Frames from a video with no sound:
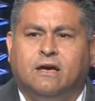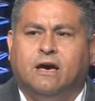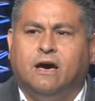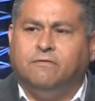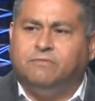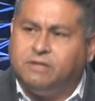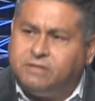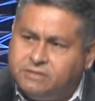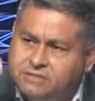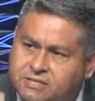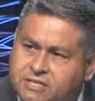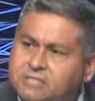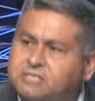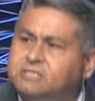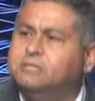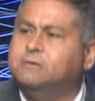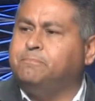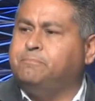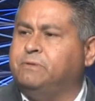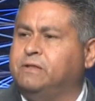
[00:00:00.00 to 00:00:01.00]
of the
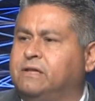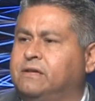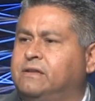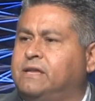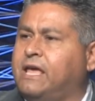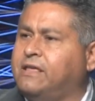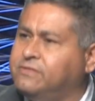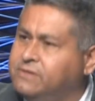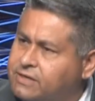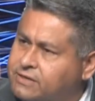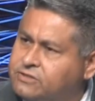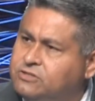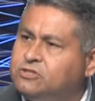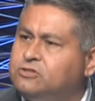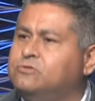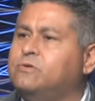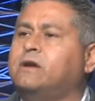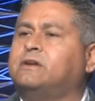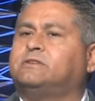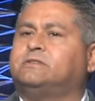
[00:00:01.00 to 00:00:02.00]
discipline and the
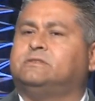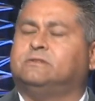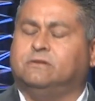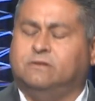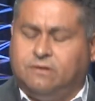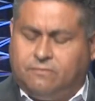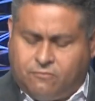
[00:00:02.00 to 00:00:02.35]
instruction